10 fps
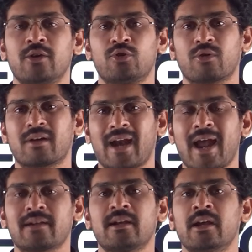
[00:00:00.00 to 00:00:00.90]
to
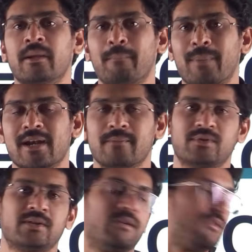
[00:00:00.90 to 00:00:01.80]
crack
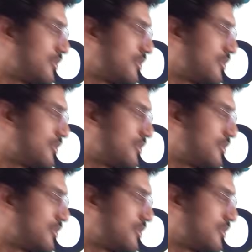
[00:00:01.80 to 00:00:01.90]
prelims.